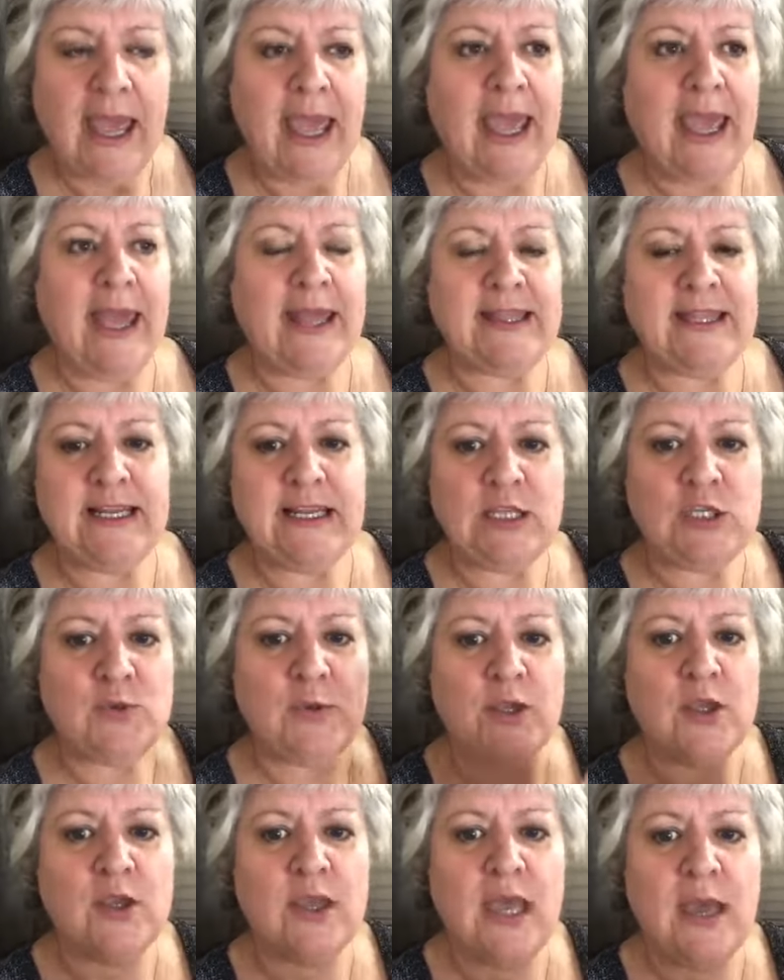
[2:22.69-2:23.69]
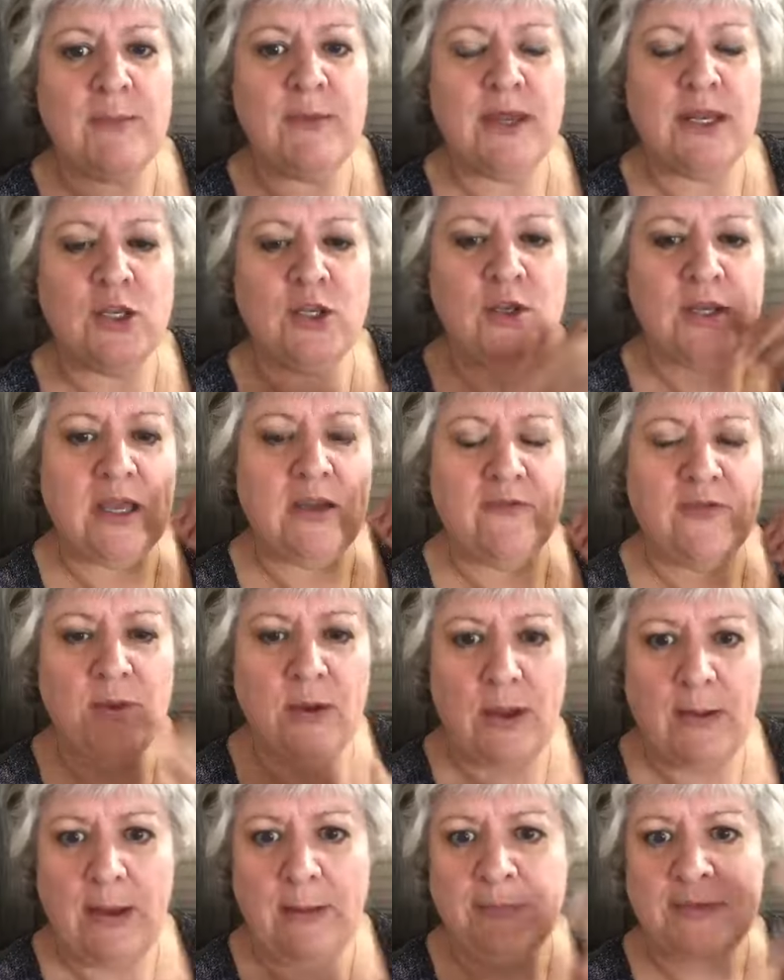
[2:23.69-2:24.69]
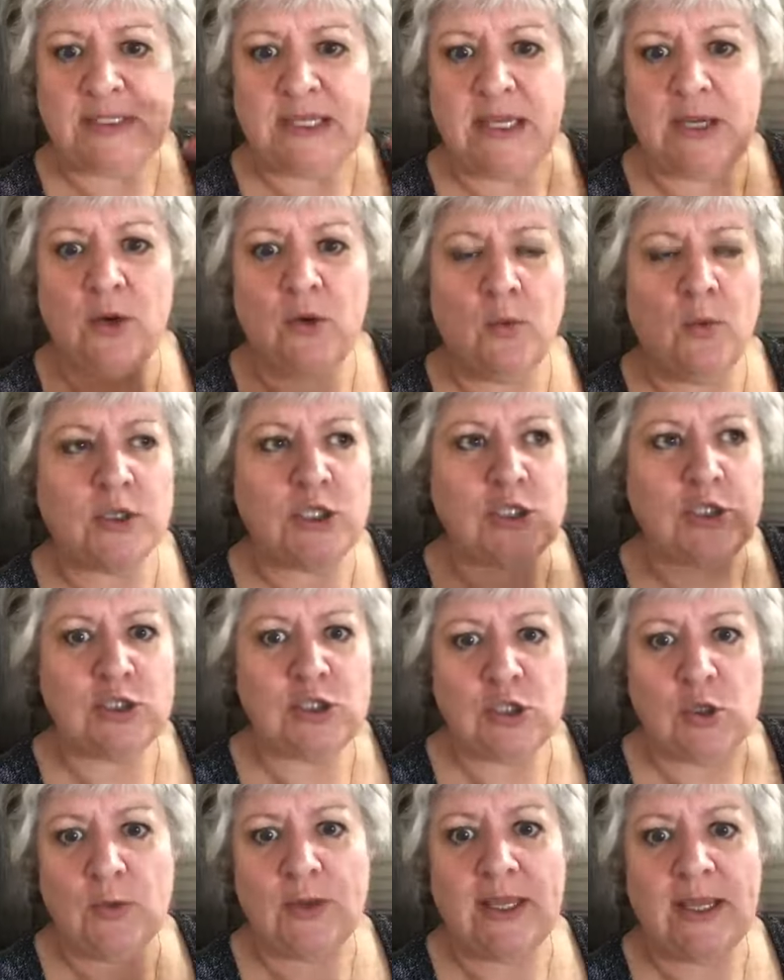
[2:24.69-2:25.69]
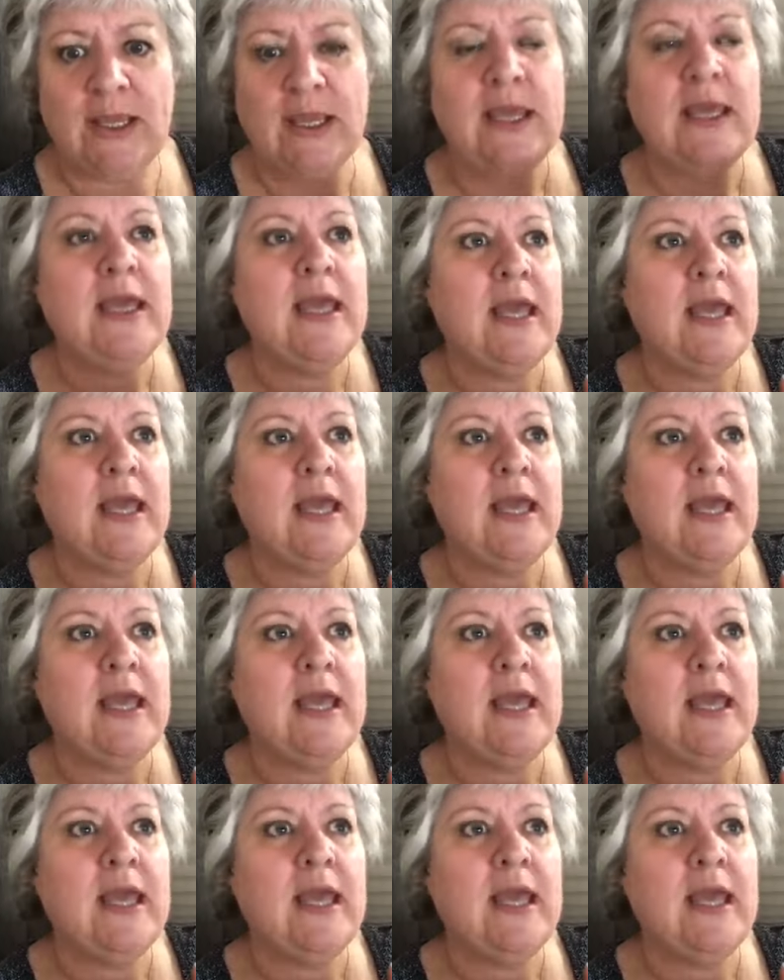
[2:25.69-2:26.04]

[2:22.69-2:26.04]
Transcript: And then each week you come in and you give the update on what you're doing